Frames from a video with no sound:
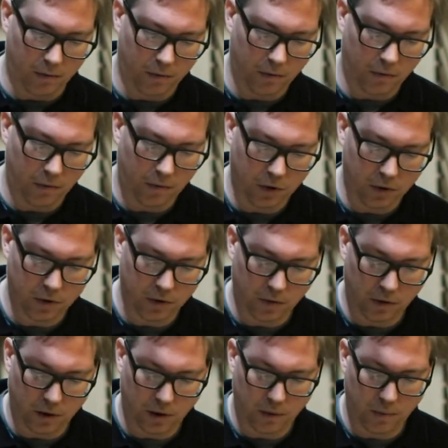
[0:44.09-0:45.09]
First of
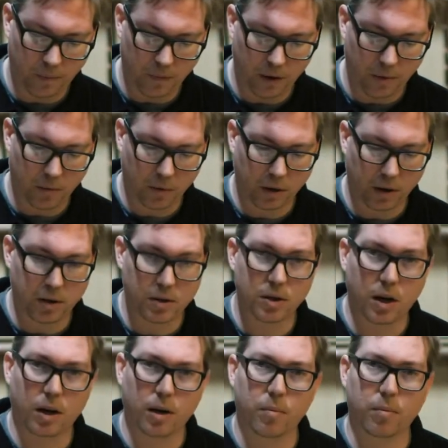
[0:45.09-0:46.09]
all, we're going to
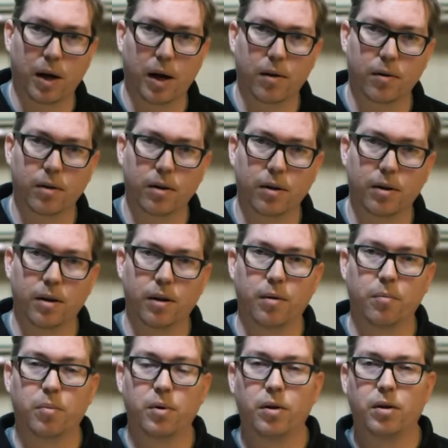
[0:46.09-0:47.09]
talk about the
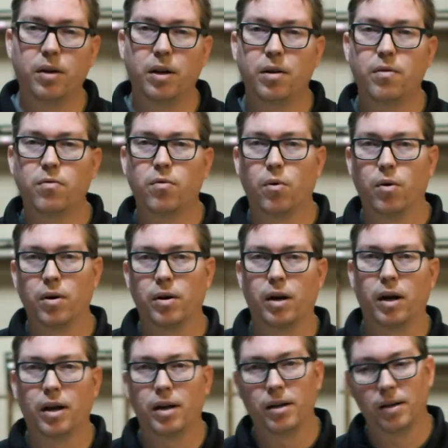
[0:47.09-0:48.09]
ability
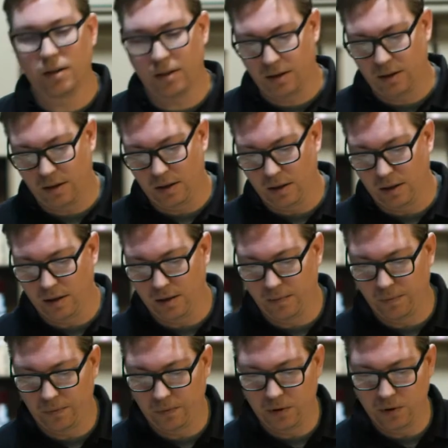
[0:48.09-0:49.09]
for
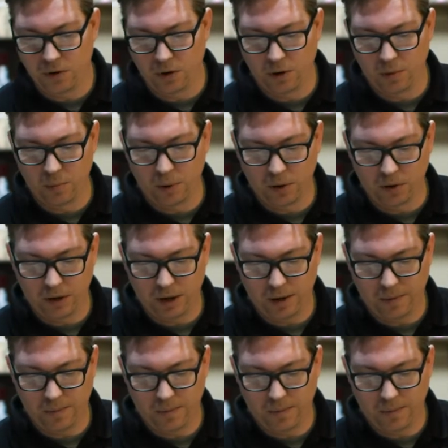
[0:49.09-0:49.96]
durability.